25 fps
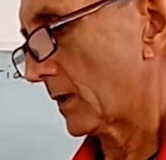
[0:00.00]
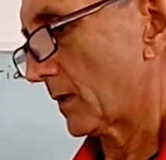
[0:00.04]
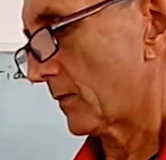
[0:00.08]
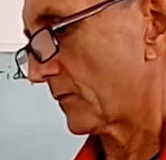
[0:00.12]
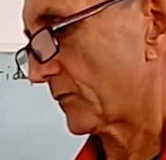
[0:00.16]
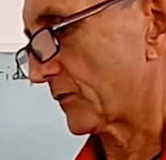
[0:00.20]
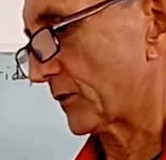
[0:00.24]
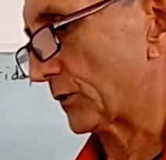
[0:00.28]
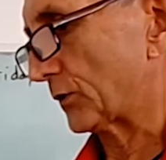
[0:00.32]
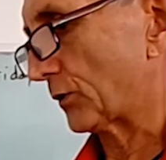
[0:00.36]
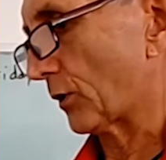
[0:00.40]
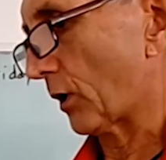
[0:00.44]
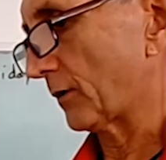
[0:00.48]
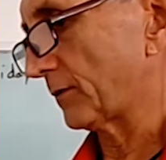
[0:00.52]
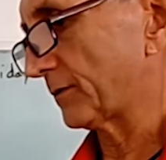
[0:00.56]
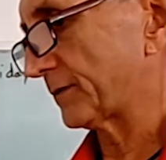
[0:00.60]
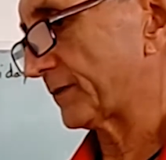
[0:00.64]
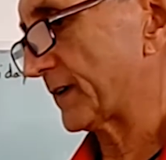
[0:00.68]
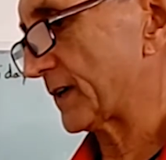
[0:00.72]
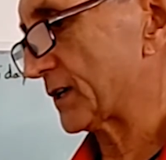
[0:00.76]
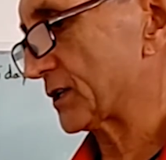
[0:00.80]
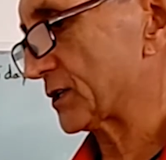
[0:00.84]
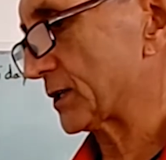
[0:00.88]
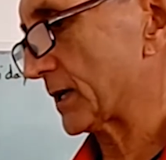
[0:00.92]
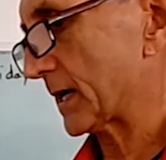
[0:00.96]
The
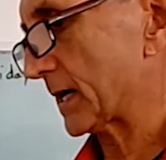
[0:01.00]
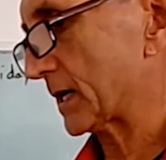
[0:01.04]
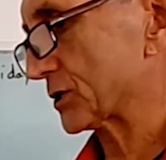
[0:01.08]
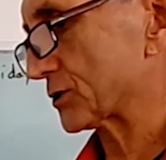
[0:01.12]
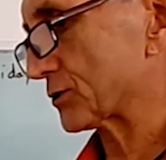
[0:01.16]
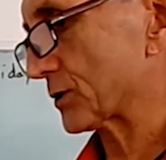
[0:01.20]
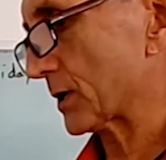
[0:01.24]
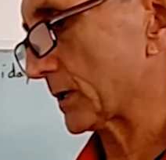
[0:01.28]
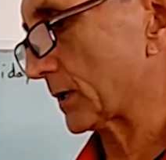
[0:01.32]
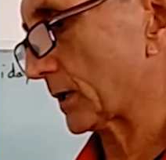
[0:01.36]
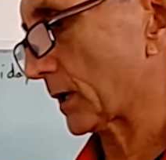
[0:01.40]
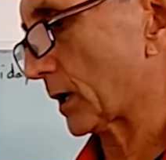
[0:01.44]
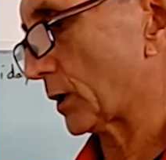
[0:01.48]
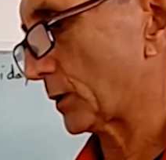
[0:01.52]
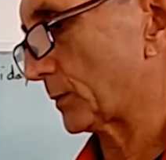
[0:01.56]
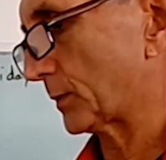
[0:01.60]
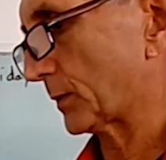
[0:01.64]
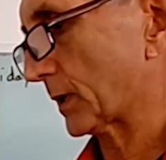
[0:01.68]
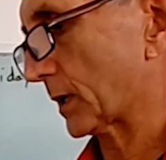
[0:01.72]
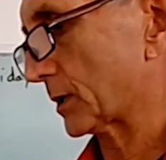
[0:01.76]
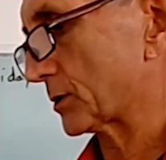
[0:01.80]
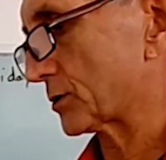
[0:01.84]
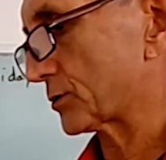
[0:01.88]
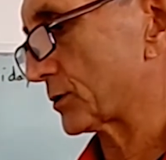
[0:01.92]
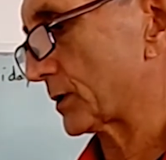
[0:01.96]
non-fiction extract, home
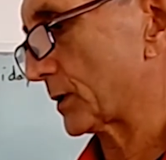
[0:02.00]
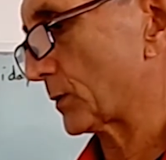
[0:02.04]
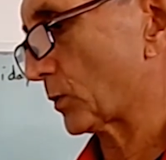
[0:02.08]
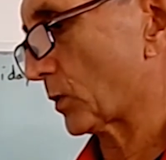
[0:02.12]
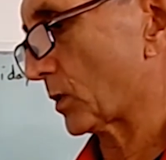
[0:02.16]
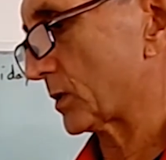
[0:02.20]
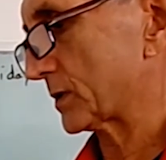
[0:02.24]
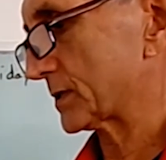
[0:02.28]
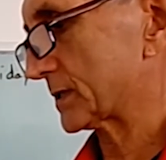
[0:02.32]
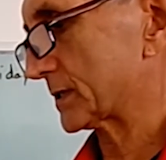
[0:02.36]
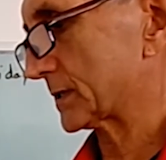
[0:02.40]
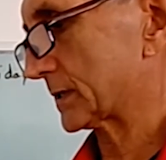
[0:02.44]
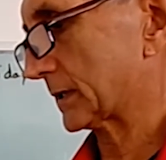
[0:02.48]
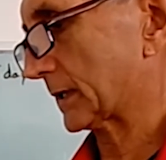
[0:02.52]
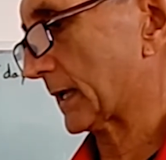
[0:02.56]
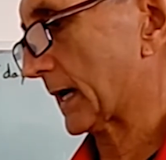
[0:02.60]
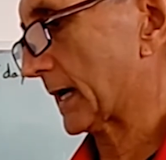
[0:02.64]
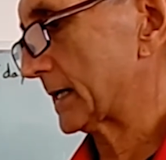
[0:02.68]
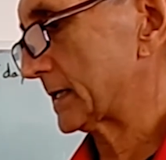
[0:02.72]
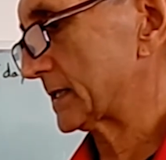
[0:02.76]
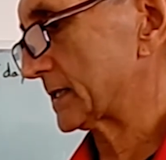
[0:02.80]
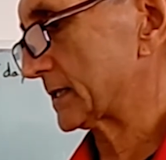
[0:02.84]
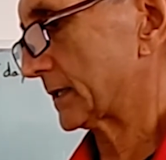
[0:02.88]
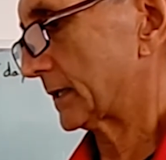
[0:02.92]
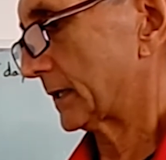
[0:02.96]
country, what's
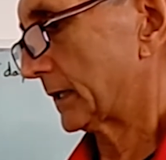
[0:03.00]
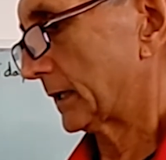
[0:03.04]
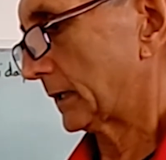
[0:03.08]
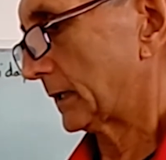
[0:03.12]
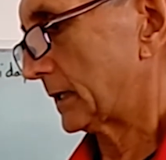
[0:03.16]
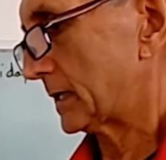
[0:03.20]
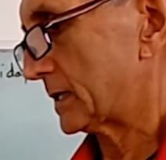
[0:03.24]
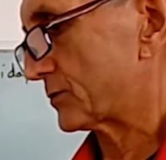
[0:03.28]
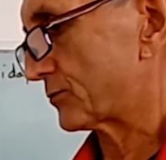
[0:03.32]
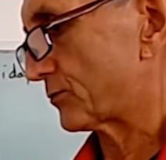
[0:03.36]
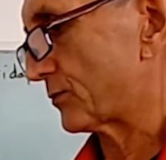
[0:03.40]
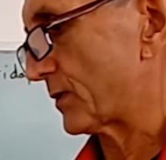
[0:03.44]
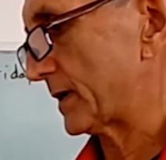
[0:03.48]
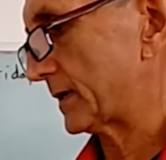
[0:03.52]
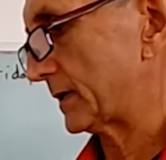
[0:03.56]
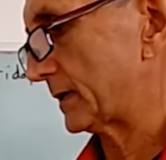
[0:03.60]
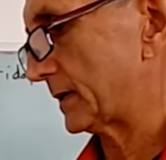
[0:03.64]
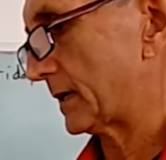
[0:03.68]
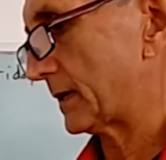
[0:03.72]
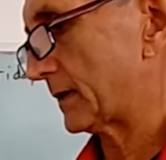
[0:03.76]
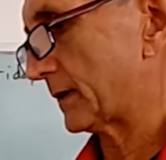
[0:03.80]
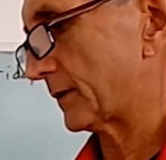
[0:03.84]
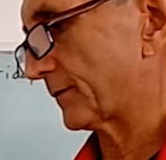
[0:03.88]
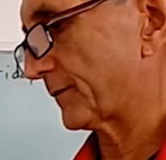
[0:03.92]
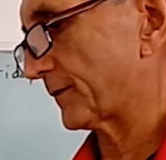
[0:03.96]
that, is written
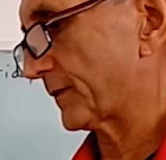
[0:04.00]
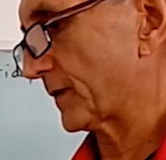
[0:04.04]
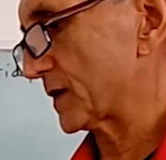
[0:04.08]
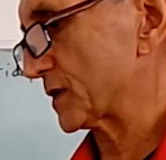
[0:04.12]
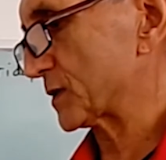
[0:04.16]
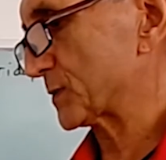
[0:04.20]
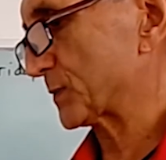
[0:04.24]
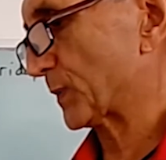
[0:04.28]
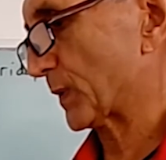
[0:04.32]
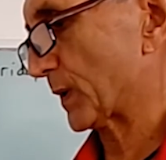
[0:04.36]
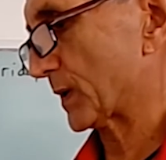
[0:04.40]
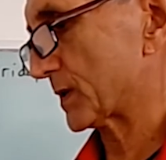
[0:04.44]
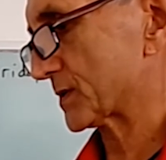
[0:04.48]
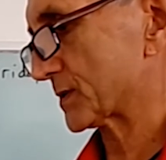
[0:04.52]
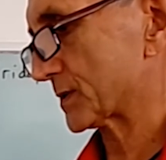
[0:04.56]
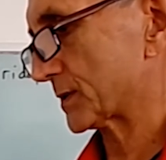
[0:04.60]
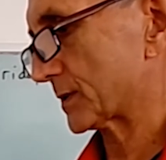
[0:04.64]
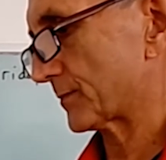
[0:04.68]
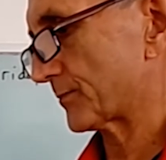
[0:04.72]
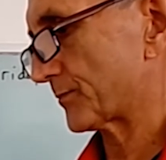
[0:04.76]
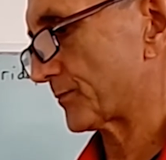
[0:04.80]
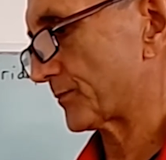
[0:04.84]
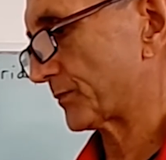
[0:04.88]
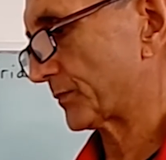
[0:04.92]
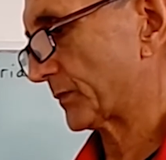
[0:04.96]
in the first person.
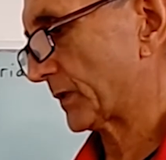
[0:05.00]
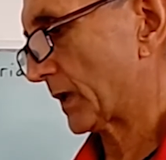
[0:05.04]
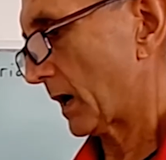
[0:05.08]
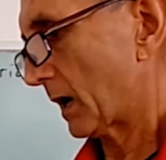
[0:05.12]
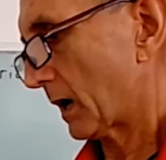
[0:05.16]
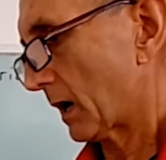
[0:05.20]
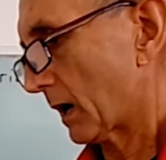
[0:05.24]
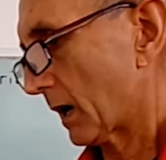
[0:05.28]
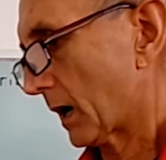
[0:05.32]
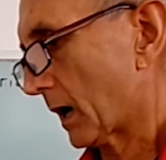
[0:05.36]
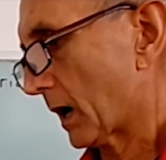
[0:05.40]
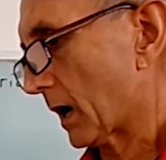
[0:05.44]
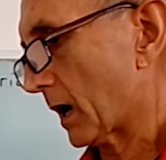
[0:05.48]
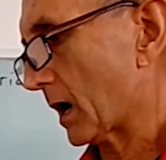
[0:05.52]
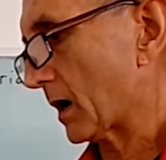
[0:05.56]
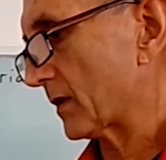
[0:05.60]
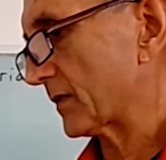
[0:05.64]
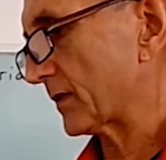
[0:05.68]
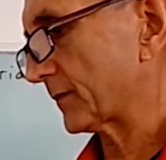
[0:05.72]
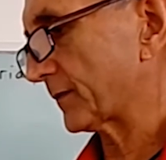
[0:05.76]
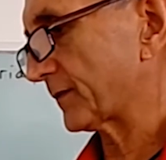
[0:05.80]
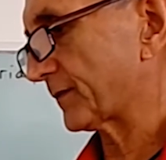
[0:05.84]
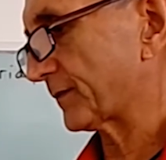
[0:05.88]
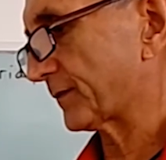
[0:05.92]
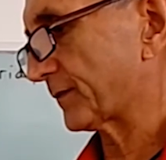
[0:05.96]
Are the
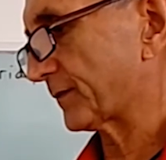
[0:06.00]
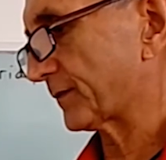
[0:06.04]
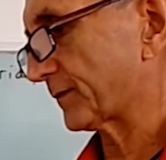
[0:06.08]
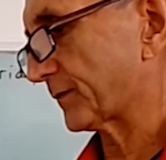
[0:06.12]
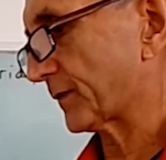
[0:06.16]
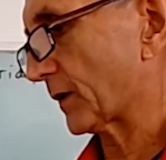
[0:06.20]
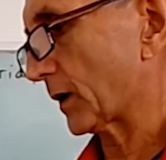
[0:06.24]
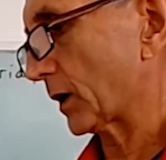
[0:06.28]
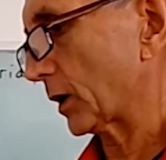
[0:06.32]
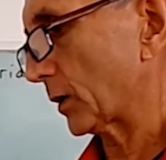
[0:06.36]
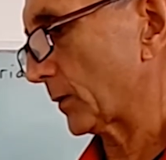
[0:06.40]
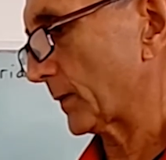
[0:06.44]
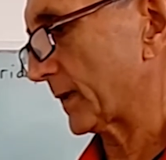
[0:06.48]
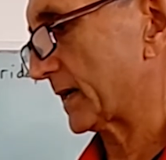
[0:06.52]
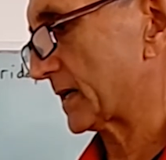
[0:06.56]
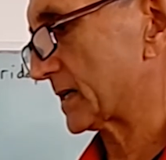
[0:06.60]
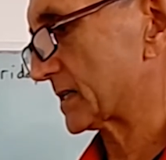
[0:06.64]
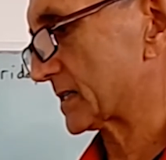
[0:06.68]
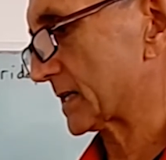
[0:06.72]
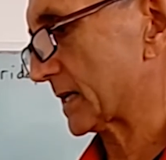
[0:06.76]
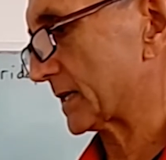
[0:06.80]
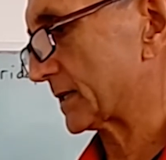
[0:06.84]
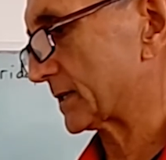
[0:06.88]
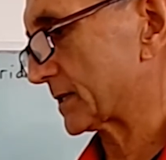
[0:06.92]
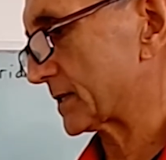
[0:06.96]
following
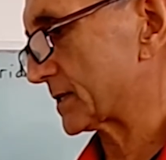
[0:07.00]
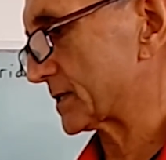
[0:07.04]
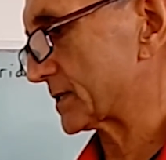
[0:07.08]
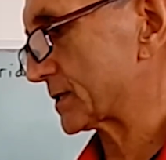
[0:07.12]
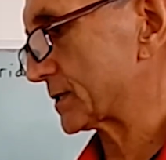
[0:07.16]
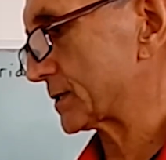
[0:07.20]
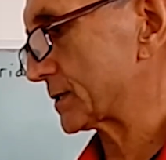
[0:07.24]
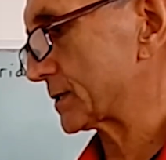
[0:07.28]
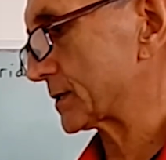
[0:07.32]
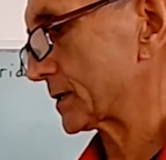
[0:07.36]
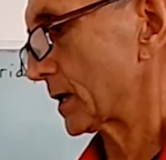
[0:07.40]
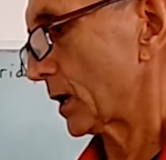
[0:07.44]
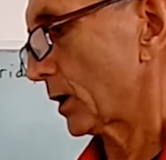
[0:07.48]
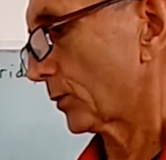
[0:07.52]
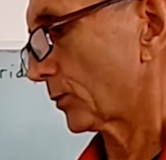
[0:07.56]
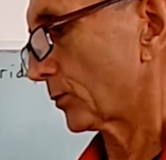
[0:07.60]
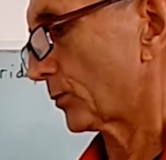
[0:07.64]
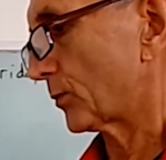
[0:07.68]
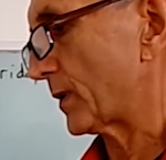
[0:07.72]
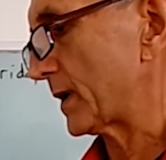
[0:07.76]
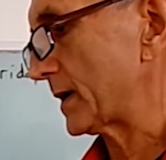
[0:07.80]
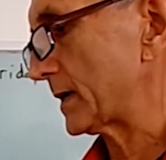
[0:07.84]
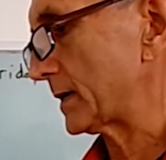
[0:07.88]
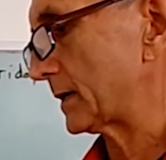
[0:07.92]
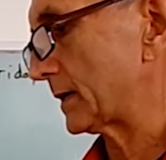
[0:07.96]
sentences
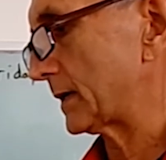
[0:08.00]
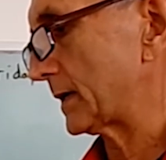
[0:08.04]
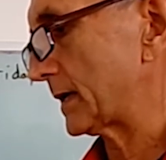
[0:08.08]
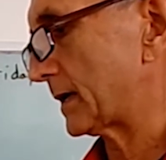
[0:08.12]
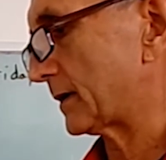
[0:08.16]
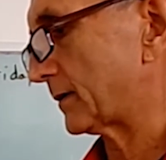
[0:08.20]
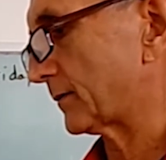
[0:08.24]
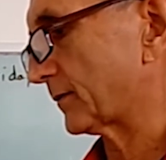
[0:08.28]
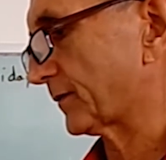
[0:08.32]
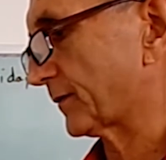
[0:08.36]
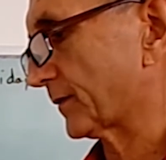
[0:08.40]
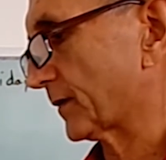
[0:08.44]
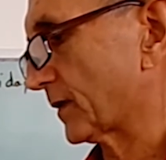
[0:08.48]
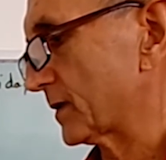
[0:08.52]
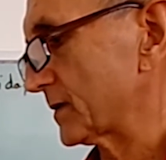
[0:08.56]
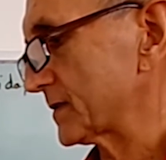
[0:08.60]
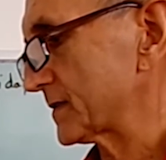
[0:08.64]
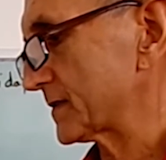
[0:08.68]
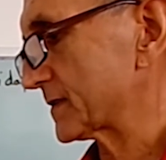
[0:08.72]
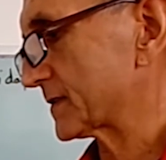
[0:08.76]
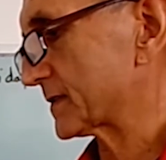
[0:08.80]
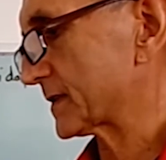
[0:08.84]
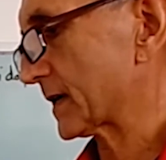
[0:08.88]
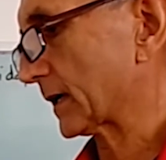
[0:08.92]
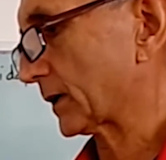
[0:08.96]
written in first,
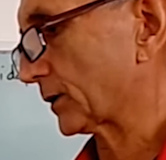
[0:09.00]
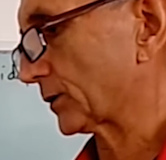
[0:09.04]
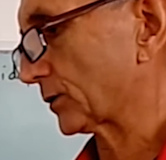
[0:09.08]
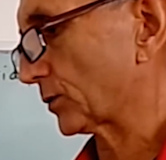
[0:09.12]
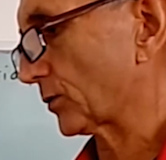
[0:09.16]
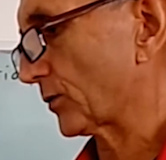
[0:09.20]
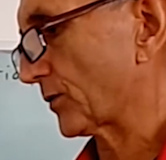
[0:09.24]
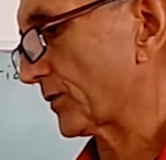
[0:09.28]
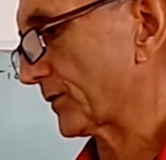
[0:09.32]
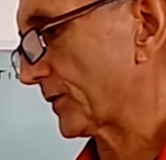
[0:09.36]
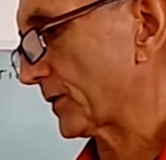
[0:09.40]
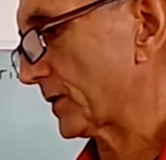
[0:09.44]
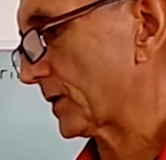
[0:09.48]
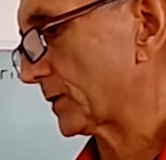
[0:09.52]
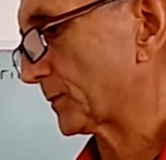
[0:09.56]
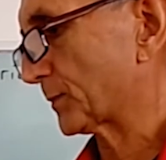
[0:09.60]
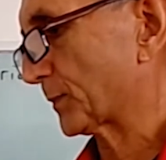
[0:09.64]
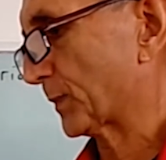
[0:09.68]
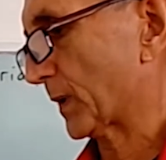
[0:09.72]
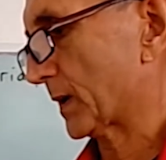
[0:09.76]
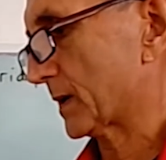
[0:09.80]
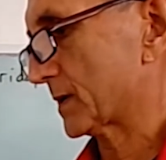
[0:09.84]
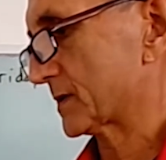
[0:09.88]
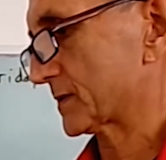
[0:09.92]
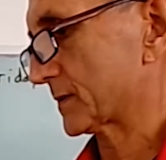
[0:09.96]
second, or third
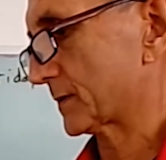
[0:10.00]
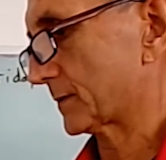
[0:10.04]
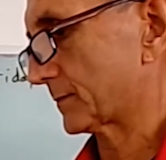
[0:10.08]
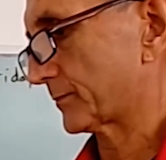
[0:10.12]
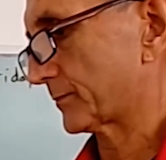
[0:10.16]
person?